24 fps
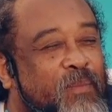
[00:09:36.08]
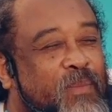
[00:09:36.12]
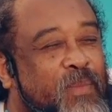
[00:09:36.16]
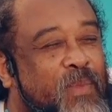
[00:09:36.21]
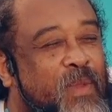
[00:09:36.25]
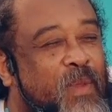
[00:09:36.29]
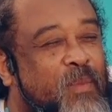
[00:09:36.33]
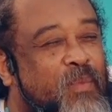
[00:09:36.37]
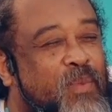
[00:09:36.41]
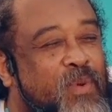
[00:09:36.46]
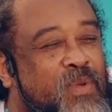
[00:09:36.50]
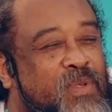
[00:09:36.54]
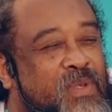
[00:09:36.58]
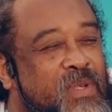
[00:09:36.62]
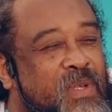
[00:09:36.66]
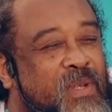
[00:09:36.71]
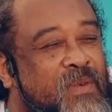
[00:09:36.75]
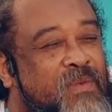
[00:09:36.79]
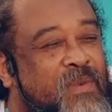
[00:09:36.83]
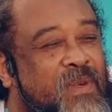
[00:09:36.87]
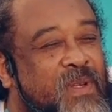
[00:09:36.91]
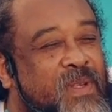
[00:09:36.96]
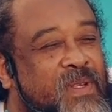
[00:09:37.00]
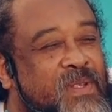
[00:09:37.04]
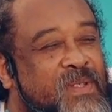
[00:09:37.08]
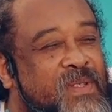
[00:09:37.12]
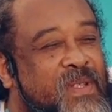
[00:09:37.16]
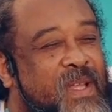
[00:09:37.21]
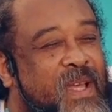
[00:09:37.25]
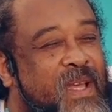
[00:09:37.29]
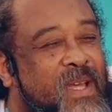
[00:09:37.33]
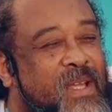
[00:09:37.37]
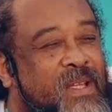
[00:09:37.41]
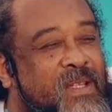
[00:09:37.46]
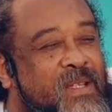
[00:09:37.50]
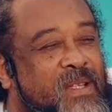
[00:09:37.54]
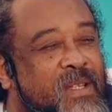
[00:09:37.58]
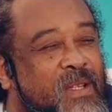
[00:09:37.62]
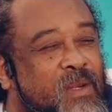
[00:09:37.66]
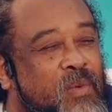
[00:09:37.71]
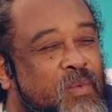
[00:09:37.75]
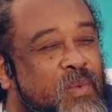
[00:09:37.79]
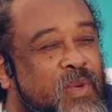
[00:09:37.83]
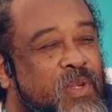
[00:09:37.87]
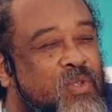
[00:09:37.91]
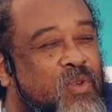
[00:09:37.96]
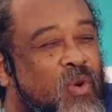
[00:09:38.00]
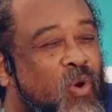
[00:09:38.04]
The perceiver is that in
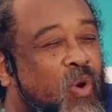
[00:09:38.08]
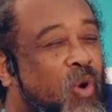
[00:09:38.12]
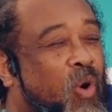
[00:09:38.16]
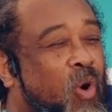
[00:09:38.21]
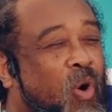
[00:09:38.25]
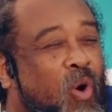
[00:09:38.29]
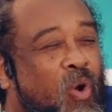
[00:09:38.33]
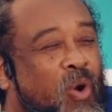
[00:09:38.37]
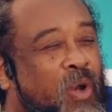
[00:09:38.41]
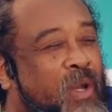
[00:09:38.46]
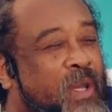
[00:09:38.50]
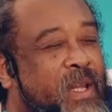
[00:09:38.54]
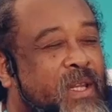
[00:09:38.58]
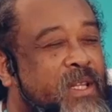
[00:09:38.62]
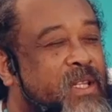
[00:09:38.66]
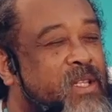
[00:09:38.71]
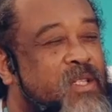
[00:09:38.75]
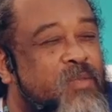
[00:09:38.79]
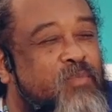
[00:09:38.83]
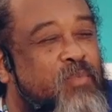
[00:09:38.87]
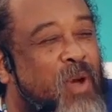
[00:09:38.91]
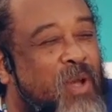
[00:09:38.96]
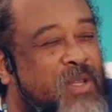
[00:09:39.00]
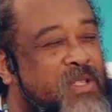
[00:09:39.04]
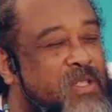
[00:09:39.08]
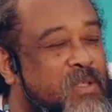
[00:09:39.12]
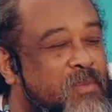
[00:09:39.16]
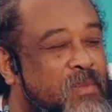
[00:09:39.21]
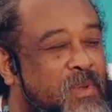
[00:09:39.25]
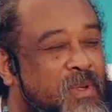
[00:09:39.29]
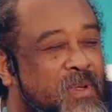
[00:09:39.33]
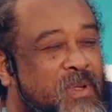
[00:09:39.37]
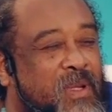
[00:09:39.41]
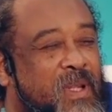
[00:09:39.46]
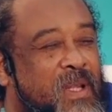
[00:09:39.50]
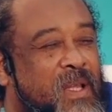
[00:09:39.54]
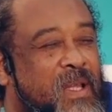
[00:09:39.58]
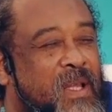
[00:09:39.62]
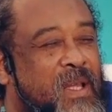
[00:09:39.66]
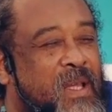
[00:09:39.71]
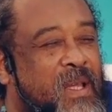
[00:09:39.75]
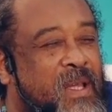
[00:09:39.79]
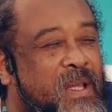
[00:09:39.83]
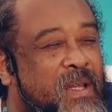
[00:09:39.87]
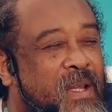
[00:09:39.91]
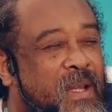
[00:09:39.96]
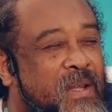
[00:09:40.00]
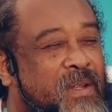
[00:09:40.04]
which all that is possible,
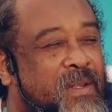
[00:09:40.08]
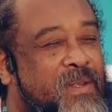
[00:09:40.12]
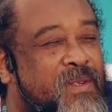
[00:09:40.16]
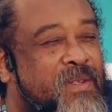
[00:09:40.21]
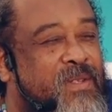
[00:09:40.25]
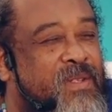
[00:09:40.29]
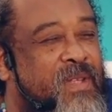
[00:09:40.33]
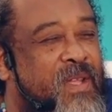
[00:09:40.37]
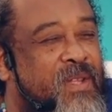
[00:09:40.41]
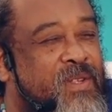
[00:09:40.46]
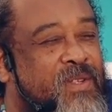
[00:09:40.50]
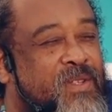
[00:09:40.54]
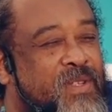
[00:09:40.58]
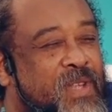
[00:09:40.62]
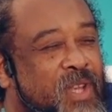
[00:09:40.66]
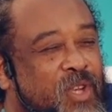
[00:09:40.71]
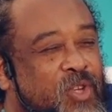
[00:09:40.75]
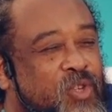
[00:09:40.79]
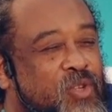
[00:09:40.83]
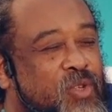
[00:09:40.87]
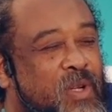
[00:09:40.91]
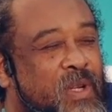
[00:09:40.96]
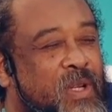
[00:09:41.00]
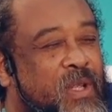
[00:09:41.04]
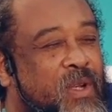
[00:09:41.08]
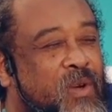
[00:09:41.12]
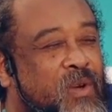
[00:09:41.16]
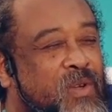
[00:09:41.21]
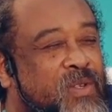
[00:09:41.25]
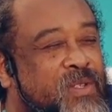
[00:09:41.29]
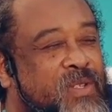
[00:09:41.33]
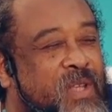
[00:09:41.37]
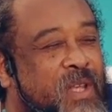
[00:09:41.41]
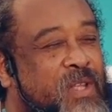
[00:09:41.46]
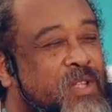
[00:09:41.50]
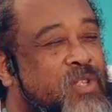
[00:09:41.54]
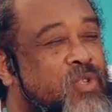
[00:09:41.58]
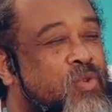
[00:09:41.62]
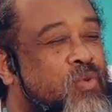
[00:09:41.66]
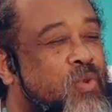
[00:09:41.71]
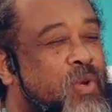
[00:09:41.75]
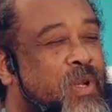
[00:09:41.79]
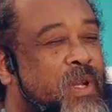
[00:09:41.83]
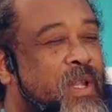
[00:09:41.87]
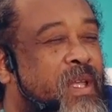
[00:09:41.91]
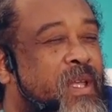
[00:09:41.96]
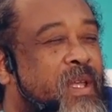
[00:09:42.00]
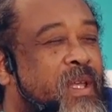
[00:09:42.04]
that is sensationally or
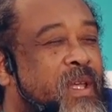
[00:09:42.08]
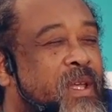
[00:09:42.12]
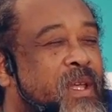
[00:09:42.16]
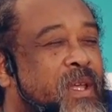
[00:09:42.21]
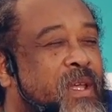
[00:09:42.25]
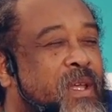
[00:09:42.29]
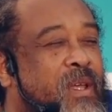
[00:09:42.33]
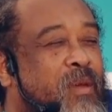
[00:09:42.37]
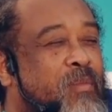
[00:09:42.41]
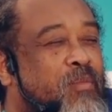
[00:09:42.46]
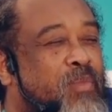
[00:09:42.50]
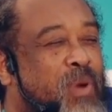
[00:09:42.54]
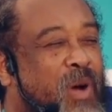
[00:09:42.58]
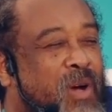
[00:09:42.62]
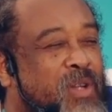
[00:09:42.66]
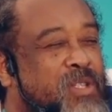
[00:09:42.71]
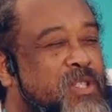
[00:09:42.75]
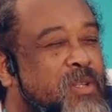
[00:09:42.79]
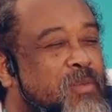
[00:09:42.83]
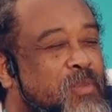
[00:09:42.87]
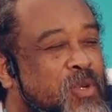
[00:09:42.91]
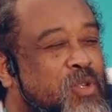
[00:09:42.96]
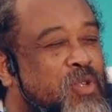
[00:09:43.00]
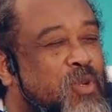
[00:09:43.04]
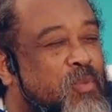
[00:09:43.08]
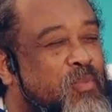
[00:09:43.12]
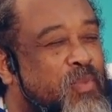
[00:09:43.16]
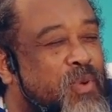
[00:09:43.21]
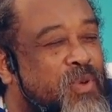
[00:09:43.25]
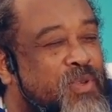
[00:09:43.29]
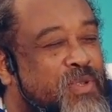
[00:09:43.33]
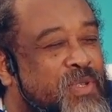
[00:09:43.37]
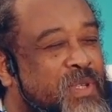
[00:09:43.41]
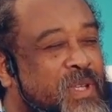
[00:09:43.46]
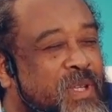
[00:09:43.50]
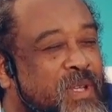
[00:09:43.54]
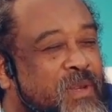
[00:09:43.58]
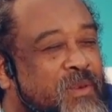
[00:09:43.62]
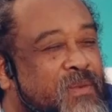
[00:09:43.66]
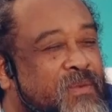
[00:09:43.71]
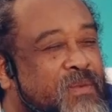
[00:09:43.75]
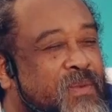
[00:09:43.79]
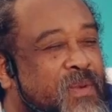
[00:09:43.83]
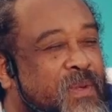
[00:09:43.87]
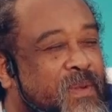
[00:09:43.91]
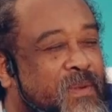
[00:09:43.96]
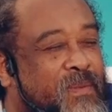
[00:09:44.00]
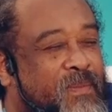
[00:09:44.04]
sensorily possible to
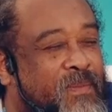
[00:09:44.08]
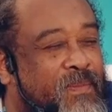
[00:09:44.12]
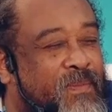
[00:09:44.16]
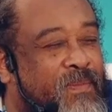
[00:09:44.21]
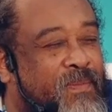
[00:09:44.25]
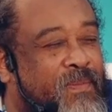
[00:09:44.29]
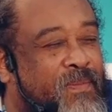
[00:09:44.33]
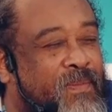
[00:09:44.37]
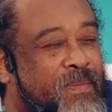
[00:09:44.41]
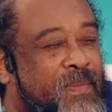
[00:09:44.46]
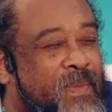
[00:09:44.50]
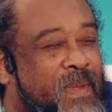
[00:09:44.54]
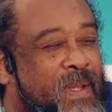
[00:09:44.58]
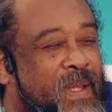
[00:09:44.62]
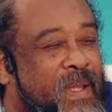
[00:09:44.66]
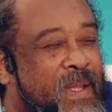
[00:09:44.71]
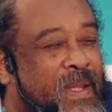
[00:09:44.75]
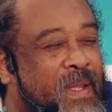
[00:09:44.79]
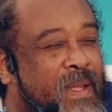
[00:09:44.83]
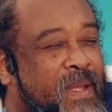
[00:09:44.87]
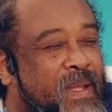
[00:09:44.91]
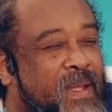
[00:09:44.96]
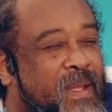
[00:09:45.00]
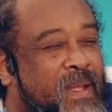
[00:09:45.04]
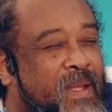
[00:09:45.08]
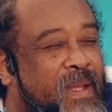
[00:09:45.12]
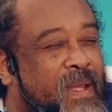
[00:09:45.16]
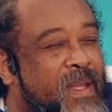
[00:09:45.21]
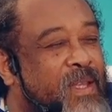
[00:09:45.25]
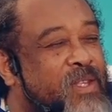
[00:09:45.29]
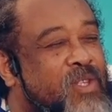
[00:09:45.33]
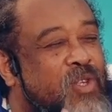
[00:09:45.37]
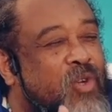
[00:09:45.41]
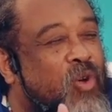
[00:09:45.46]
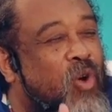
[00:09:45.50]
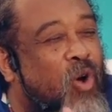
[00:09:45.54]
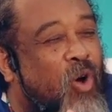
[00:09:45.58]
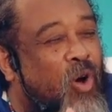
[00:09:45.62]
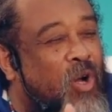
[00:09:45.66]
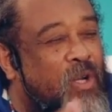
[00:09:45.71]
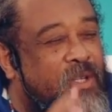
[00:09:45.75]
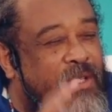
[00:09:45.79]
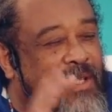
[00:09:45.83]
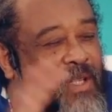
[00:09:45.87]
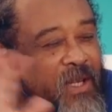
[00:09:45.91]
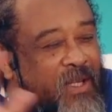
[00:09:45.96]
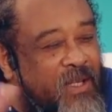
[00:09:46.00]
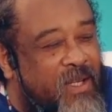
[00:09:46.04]
perceive, is
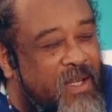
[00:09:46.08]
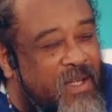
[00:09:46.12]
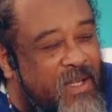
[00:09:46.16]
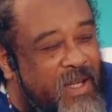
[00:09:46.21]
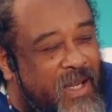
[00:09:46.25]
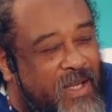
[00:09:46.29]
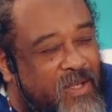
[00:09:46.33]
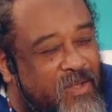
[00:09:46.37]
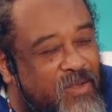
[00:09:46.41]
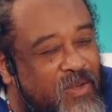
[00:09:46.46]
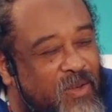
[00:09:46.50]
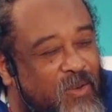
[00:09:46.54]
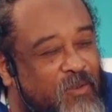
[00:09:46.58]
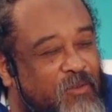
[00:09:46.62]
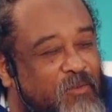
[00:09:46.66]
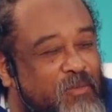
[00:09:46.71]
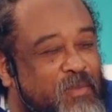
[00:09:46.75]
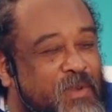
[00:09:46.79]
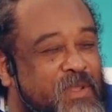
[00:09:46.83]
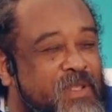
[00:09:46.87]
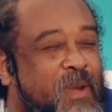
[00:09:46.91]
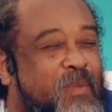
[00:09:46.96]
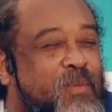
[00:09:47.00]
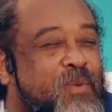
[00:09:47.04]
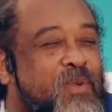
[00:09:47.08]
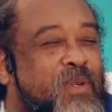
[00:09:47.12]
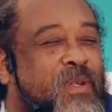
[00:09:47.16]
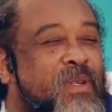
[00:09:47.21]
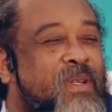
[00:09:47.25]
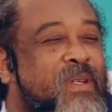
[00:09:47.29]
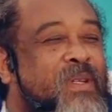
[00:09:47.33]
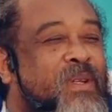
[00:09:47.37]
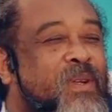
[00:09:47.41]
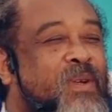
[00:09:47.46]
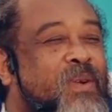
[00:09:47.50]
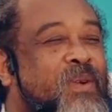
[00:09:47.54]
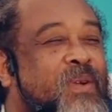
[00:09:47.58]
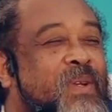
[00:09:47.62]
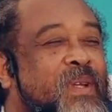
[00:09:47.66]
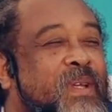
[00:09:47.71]
caught in the net of perception, you know.